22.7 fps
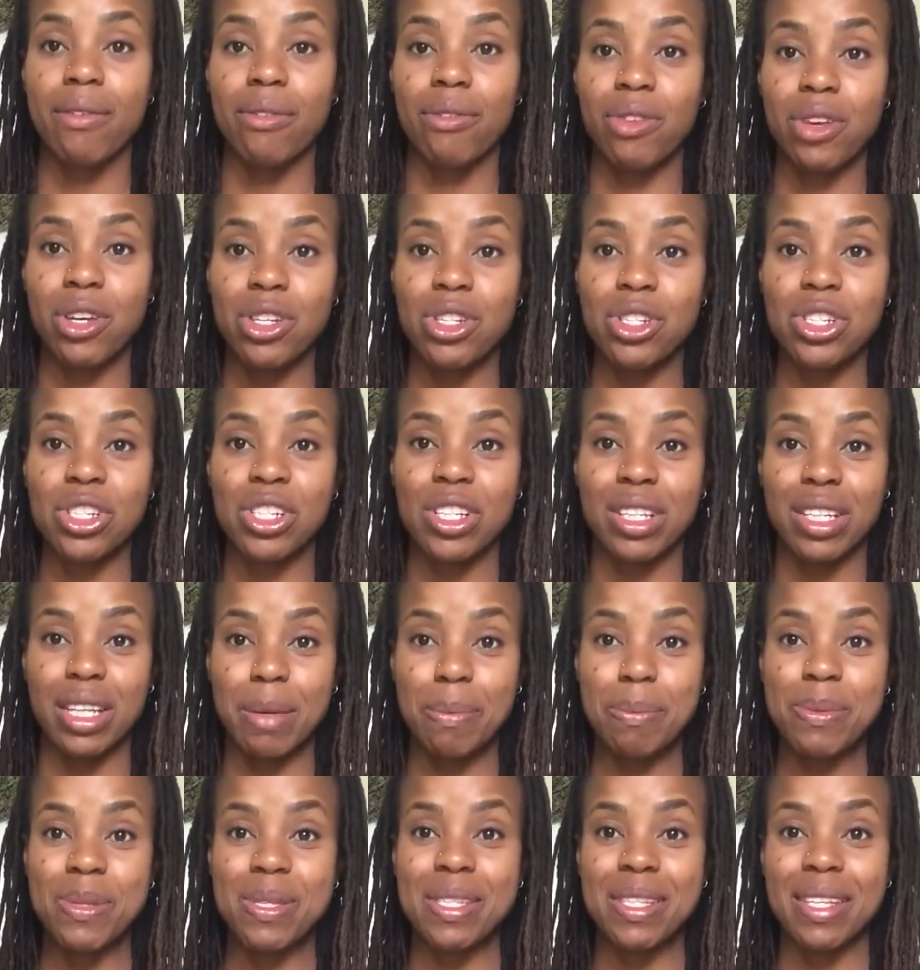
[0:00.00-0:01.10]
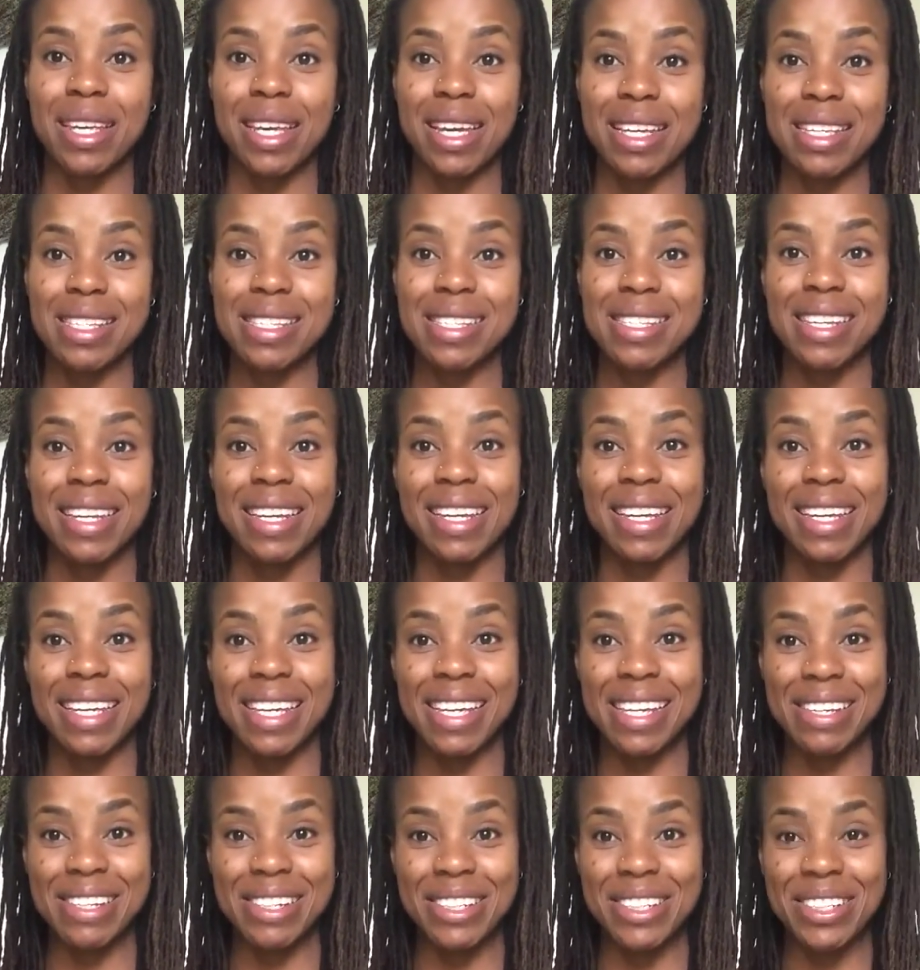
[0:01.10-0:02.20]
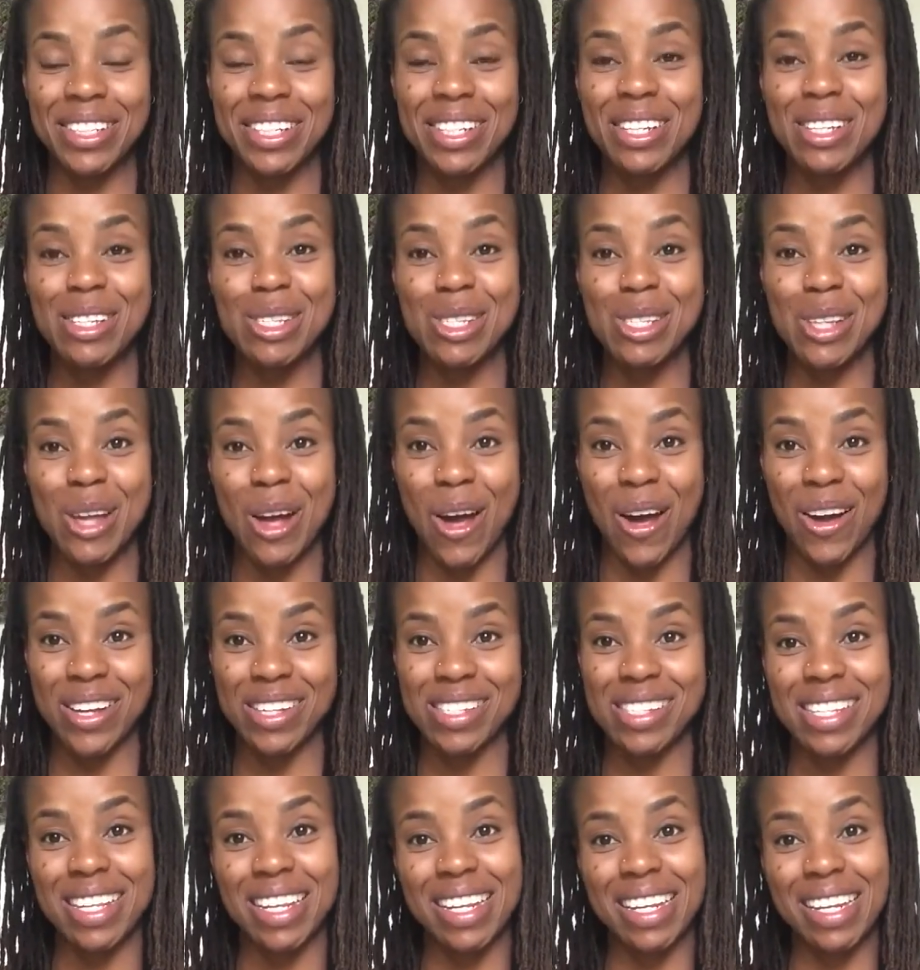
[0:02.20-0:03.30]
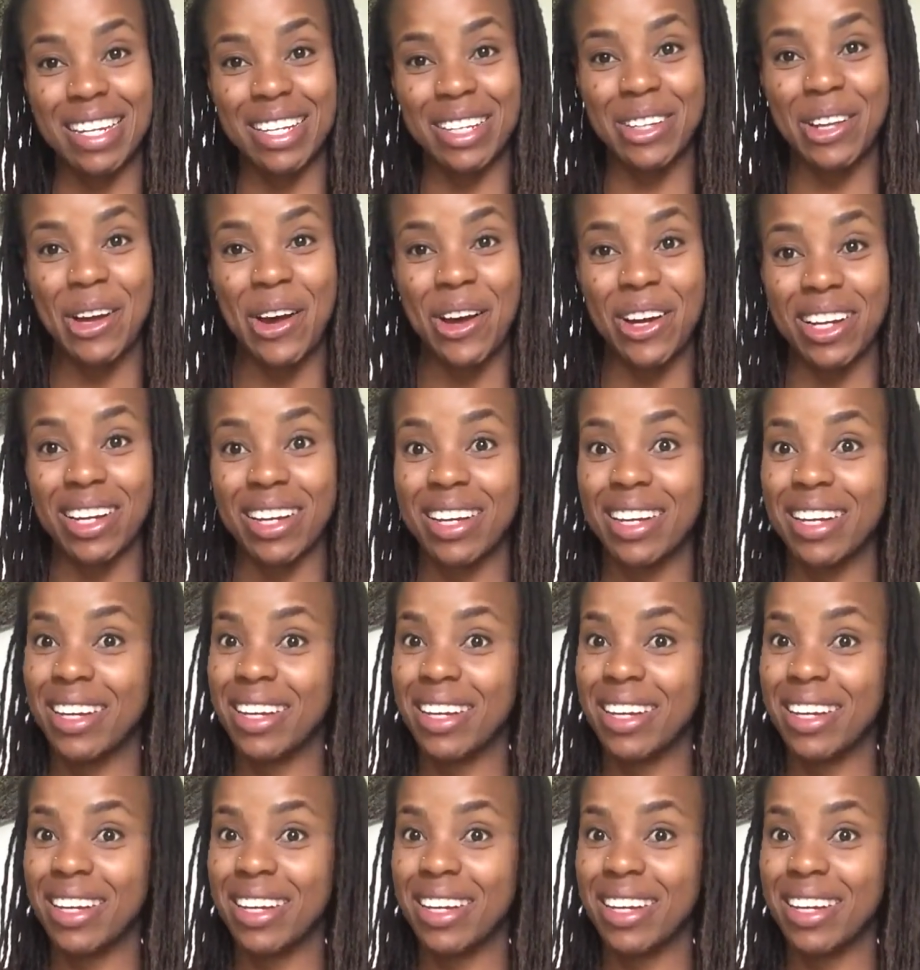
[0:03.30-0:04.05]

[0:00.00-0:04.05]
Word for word: Fish Lips Kiss Heel Socks knit along.